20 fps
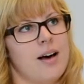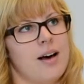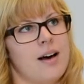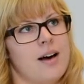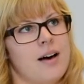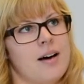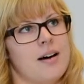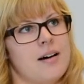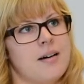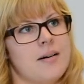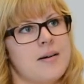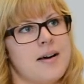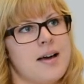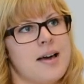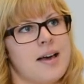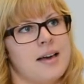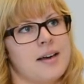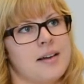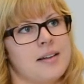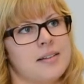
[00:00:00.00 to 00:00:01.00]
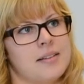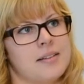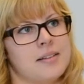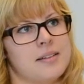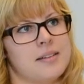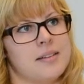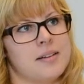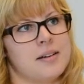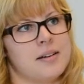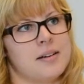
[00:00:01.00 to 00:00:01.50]
Uh,
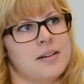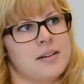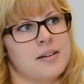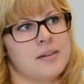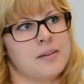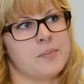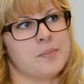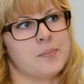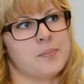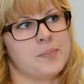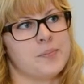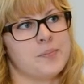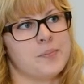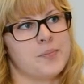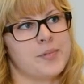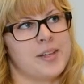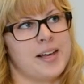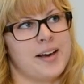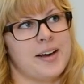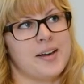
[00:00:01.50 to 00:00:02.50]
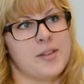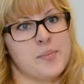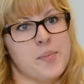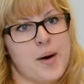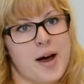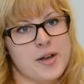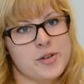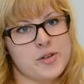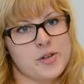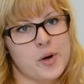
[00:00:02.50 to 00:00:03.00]
and uh, yeah, in
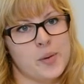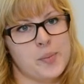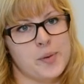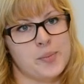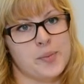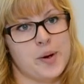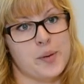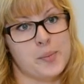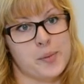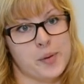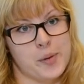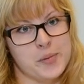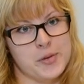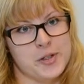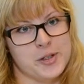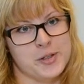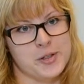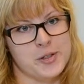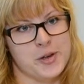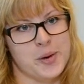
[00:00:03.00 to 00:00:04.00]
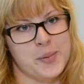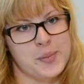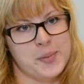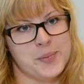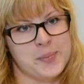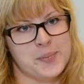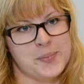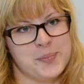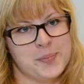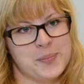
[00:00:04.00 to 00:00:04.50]
my job, in my project
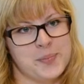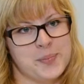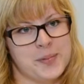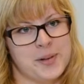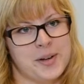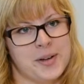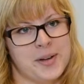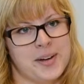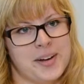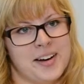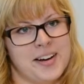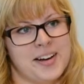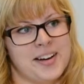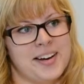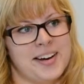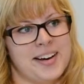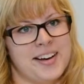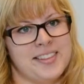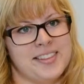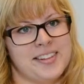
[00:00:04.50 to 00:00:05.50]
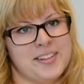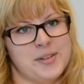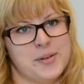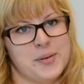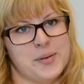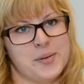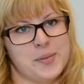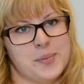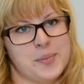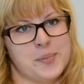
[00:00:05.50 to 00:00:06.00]
job, uh, I need
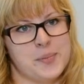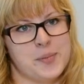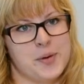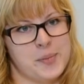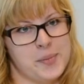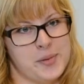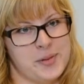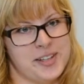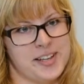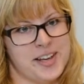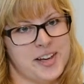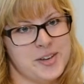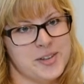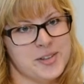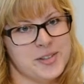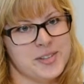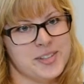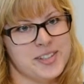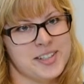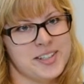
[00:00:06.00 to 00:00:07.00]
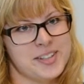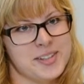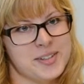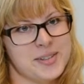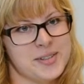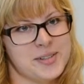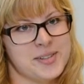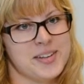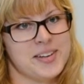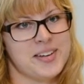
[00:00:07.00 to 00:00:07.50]
good communication
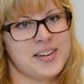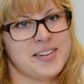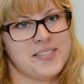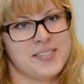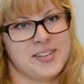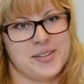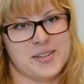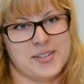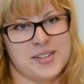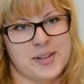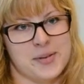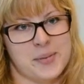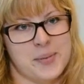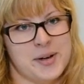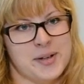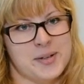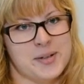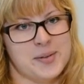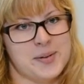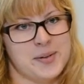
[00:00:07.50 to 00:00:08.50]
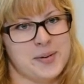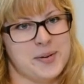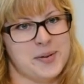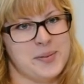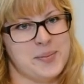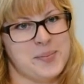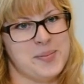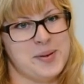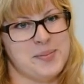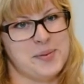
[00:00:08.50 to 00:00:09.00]
skills because otherwise
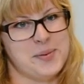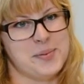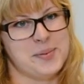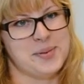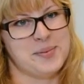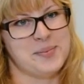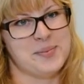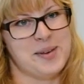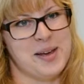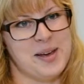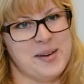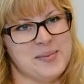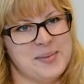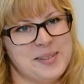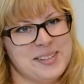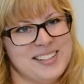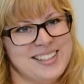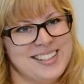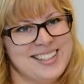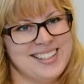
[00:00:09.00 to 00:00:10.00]
uh, people wouldn't be able